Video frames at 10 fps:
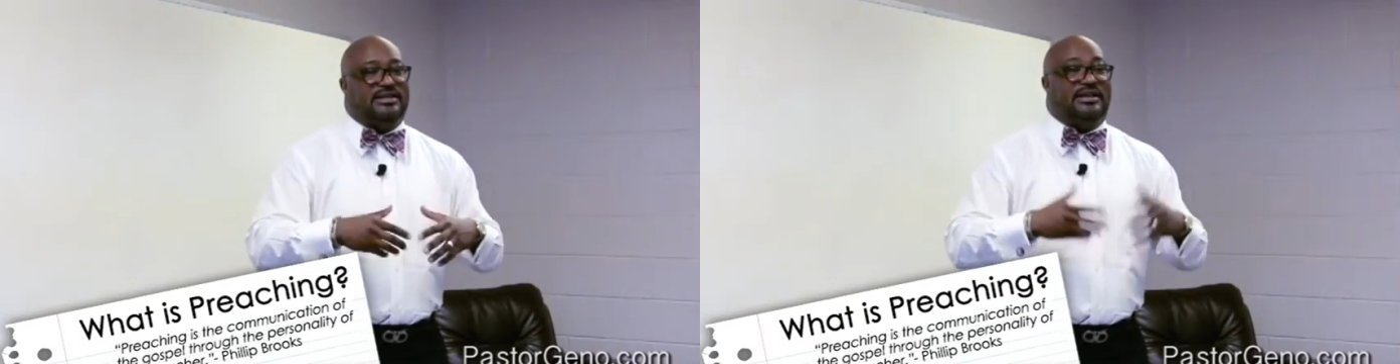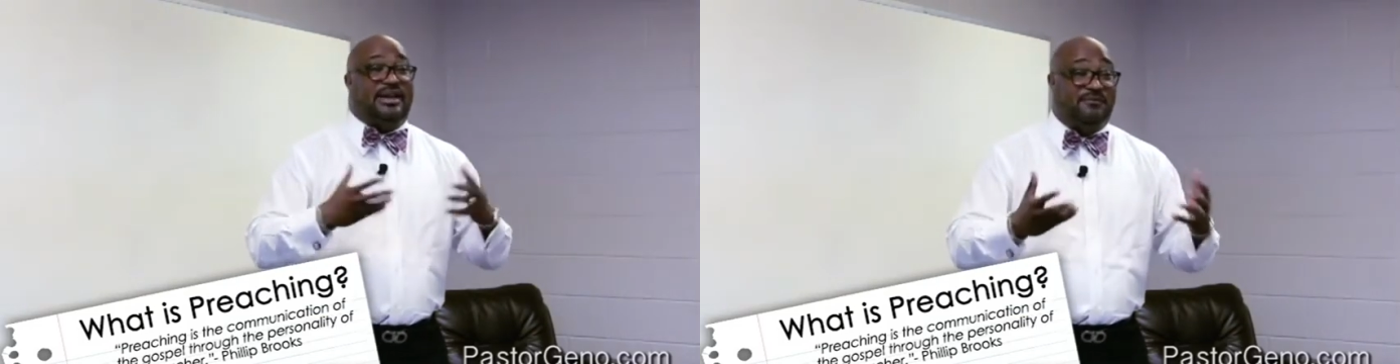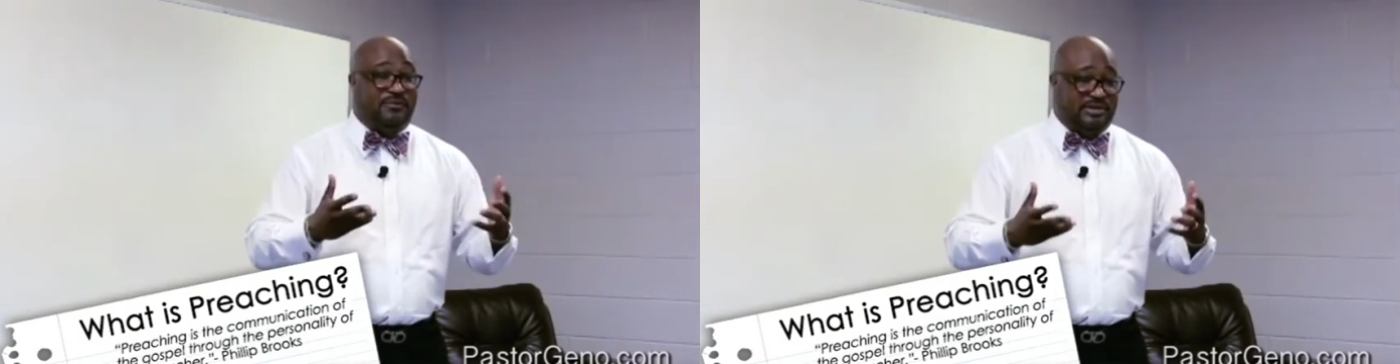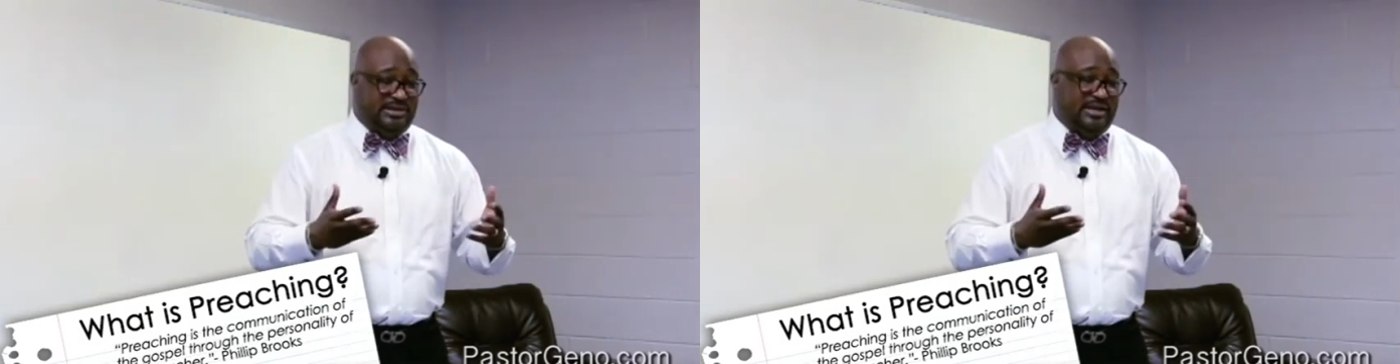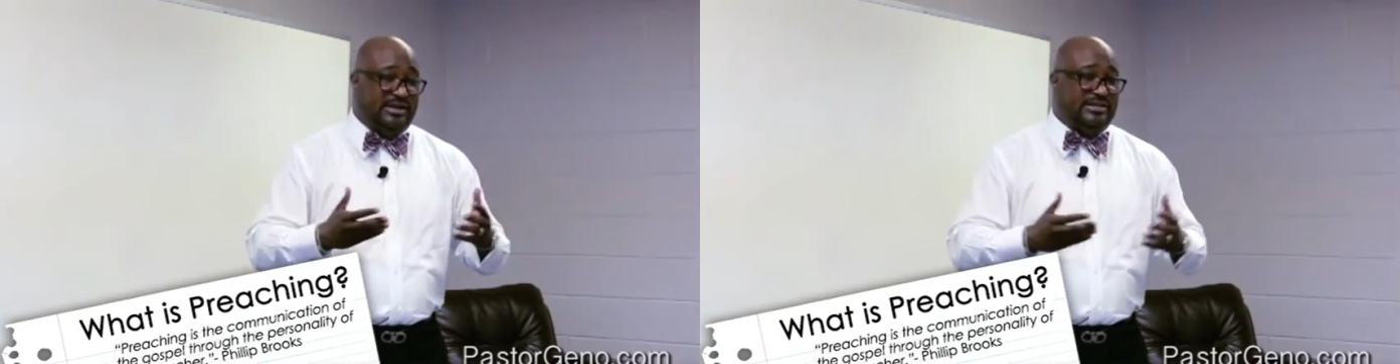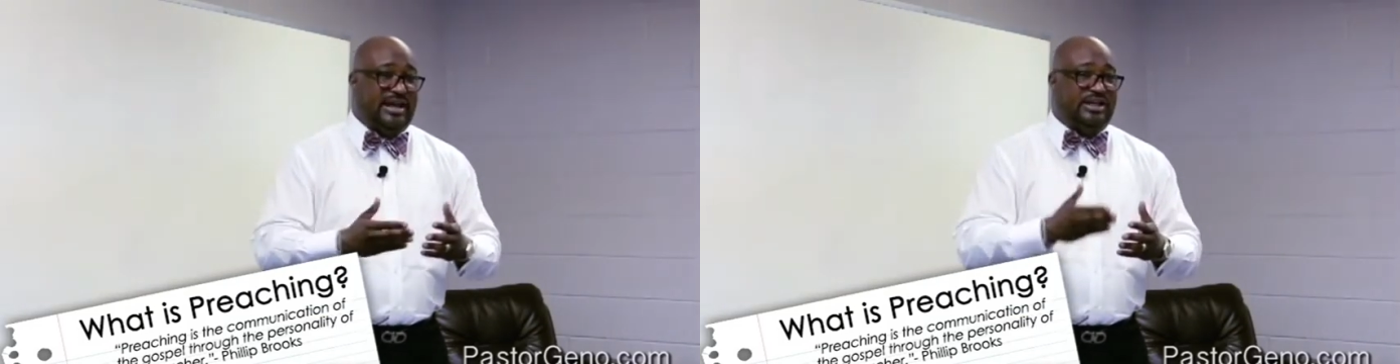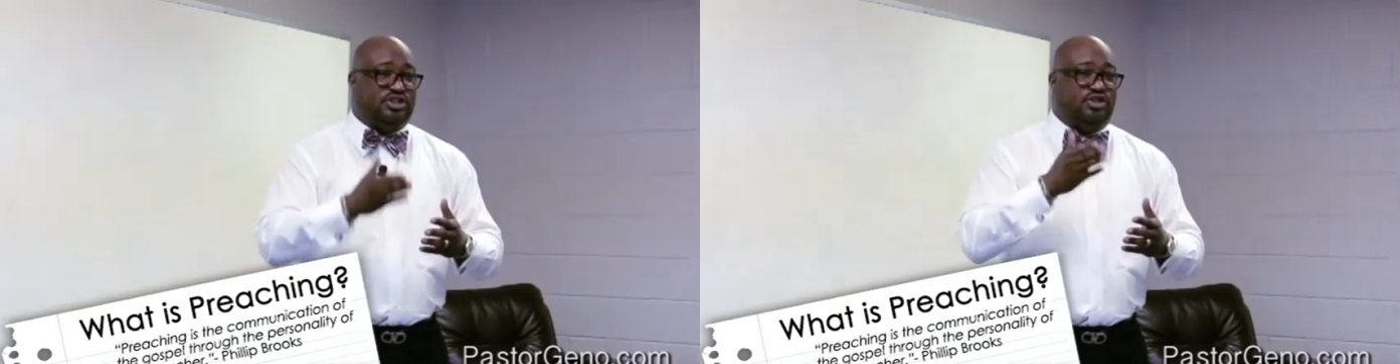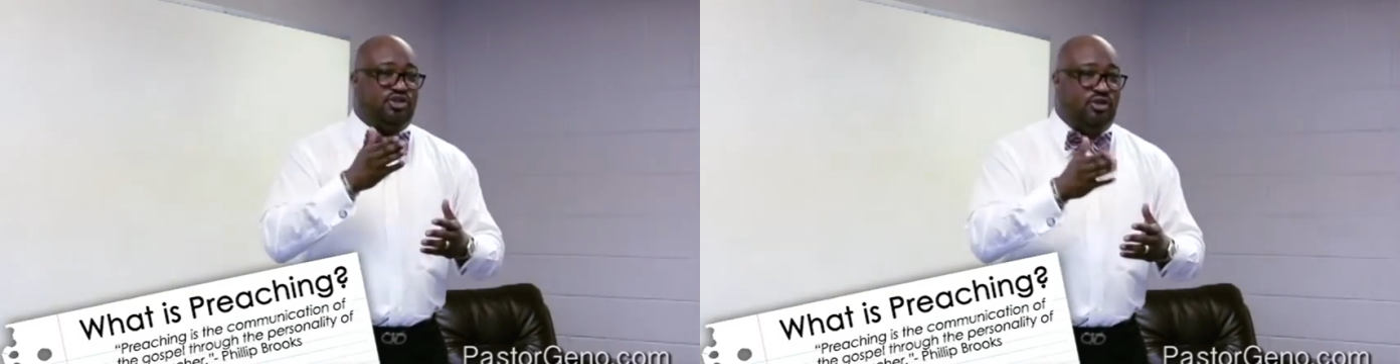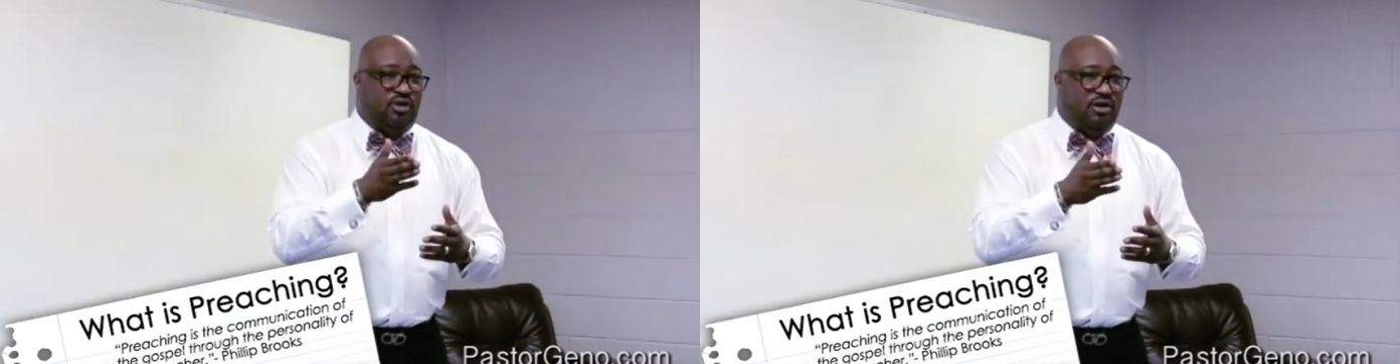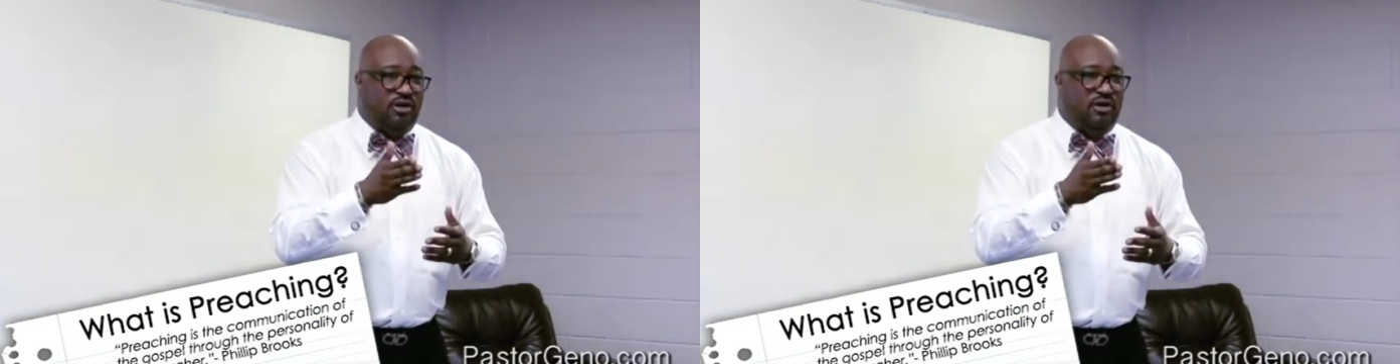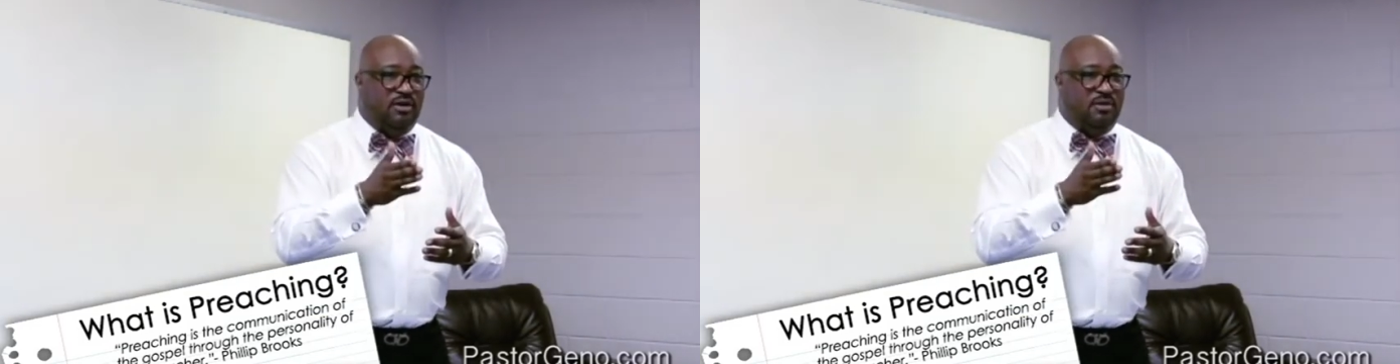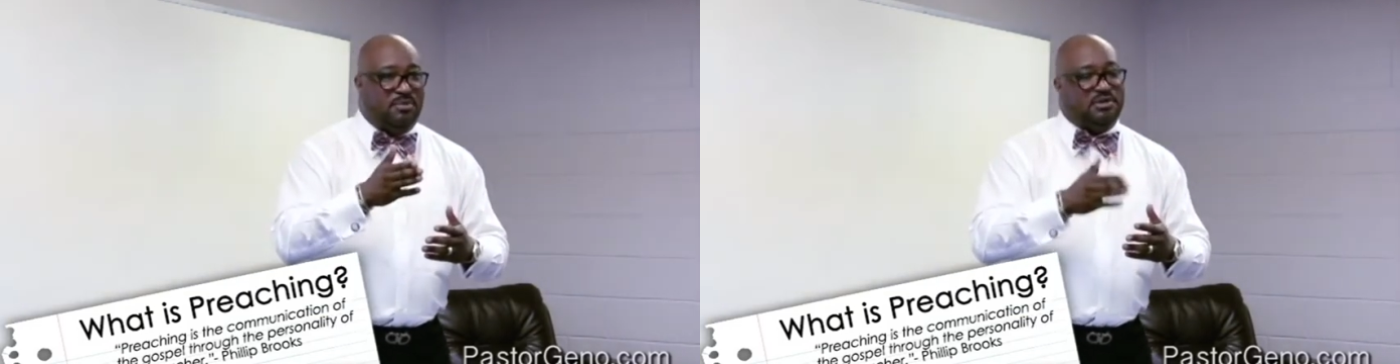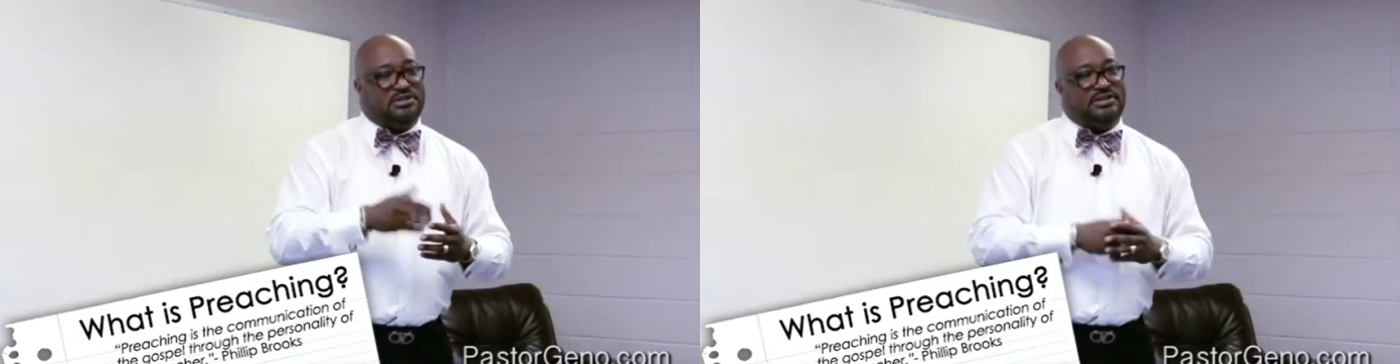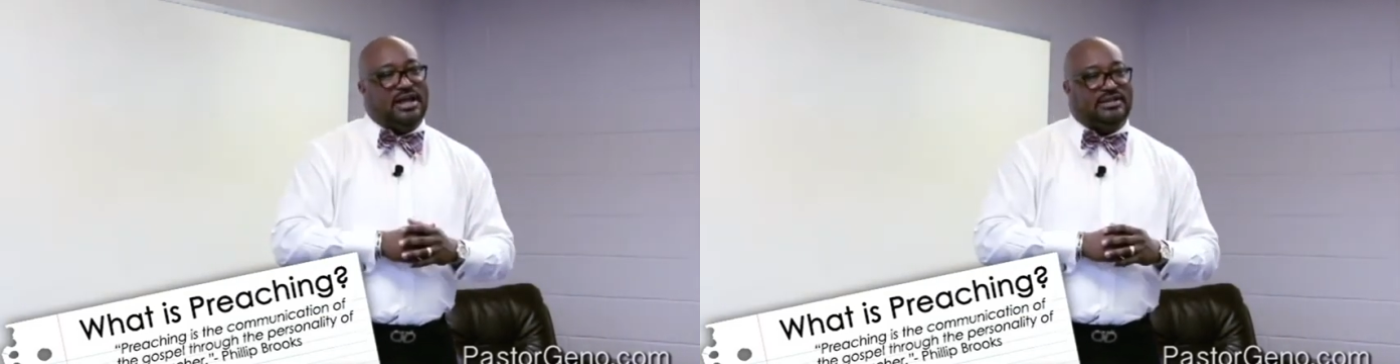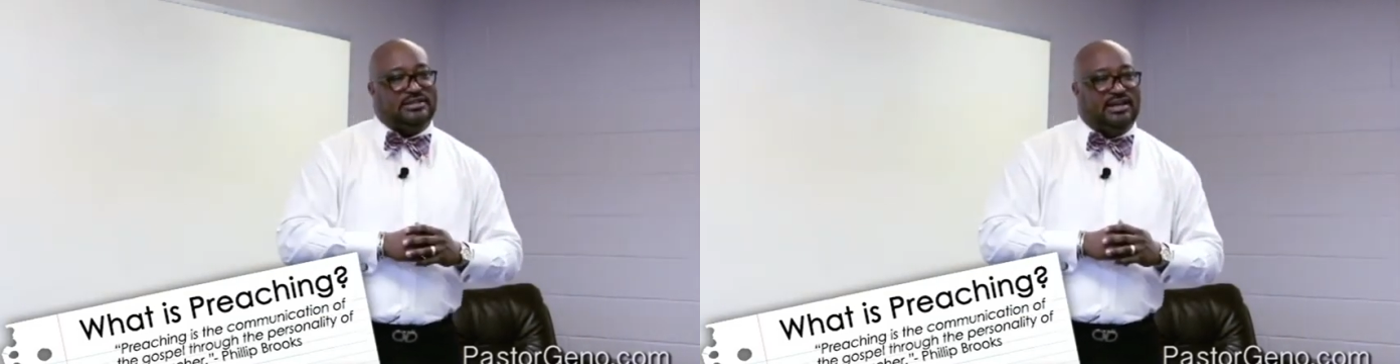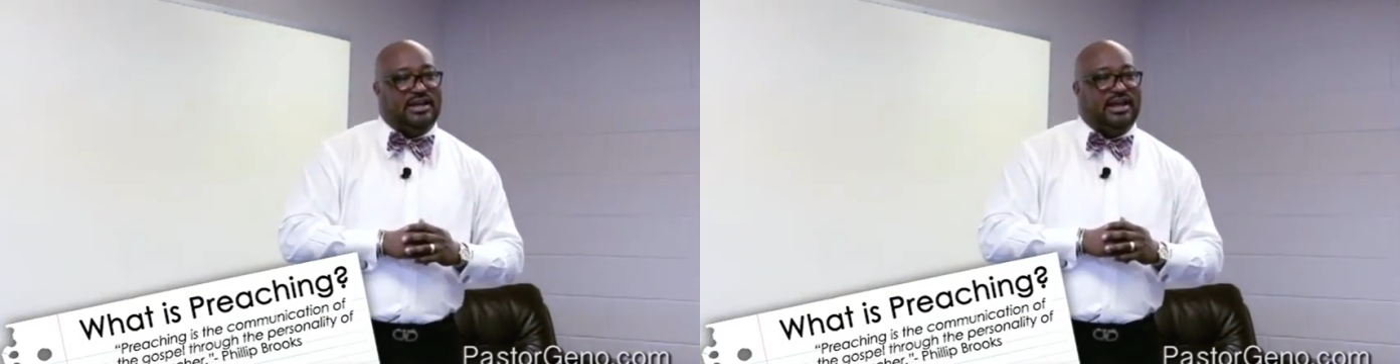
the inference is that it's your personality.